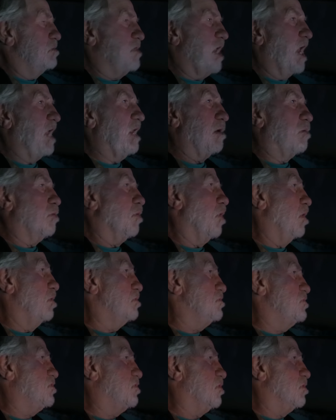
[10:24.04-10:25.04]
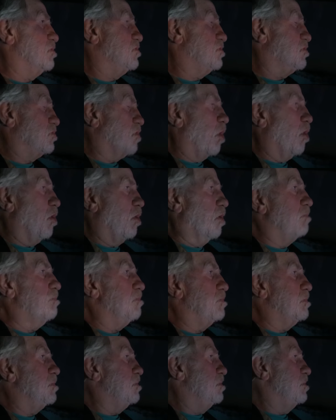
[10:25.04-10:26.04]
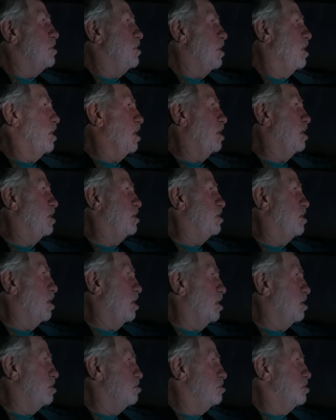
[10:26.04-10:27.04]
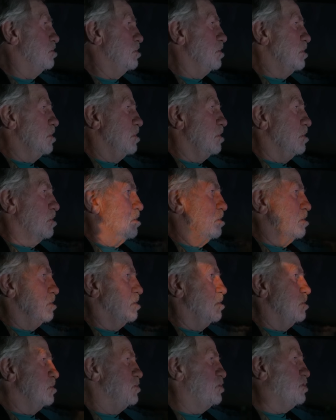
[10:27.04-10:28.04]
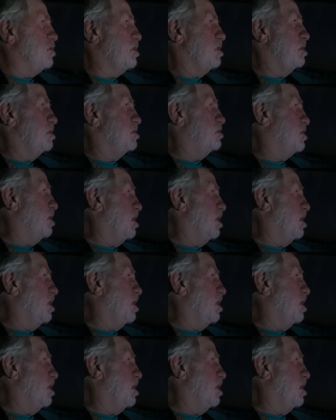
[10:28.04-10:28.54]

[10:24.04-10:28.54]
the Taylor Runge Storm, and uh, she's